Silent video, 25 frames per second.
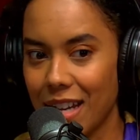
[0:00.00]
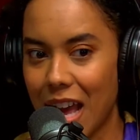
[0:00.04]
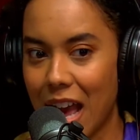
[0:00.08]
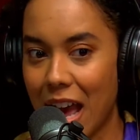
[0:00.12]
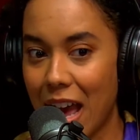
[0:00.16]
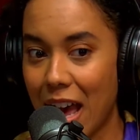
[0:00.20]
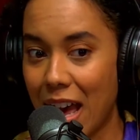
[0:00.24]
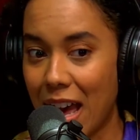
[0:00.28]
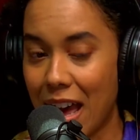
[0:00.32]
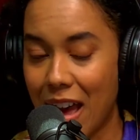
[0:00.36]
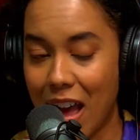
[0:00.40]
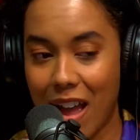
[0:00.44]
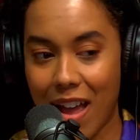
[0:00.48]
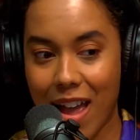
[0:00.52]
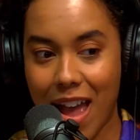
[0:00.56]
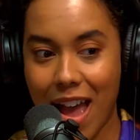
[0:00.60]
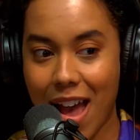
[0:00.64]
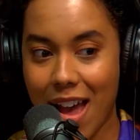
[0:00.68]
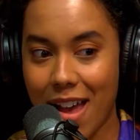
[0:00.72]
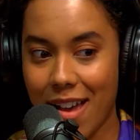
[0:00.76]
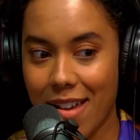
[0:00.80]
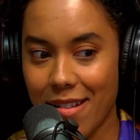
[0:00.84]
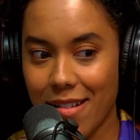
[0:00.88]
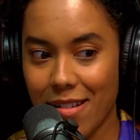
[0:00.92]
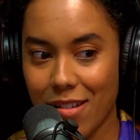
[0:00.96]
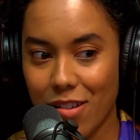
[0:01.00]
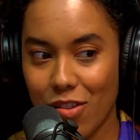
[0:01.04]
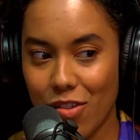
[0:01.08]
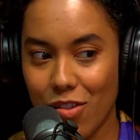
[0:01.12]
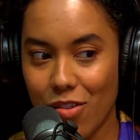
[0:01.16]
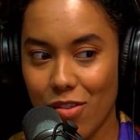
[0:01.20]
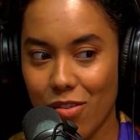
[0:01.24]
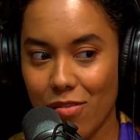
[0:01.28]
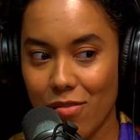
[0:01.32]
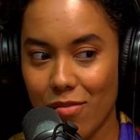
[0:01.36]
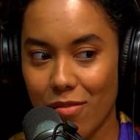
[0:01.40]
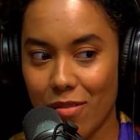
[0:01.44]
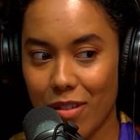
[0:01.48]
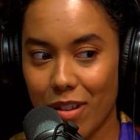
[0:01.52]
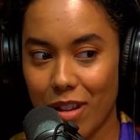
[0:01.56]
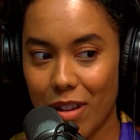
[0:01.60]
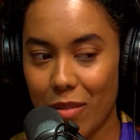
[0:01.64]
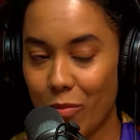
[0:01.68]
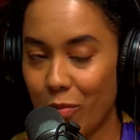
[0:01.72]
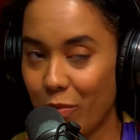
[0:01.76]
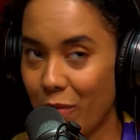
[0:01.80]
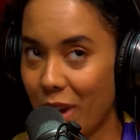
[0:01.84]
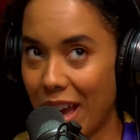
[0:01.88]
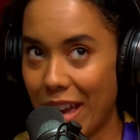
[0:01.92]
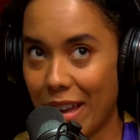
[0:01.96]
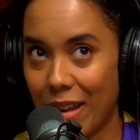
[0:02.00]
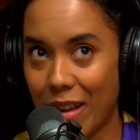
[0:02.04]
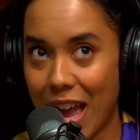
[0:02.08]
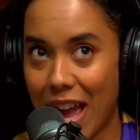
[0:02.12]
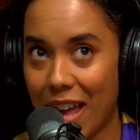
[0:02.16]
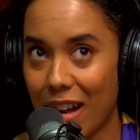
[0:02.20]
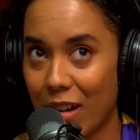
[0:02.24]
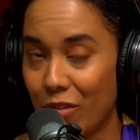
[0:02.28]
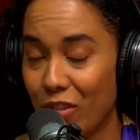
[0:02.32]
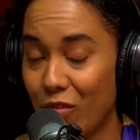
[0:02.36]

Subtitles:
I had a